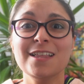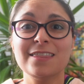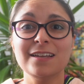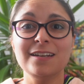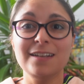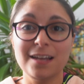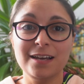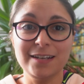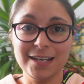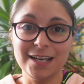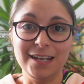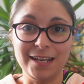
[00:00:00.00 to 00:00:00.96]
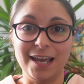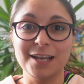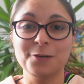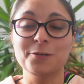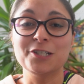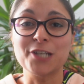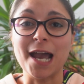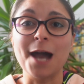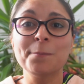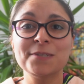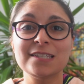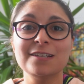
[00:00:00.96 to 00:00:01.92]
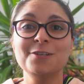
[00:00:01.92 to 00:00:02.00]
that learning a language
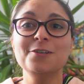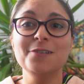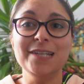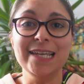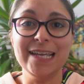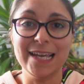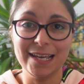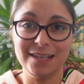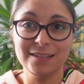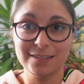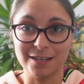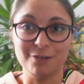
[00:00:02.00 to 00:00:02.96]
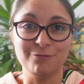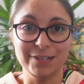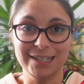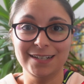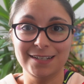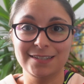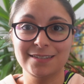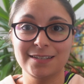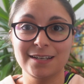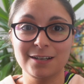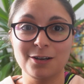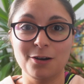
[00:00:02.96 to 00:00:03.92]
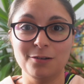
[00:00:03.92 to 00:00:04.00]
absolutely is a
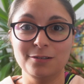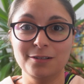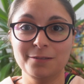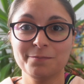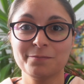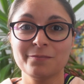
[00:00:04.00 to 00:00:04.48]
realistic goal.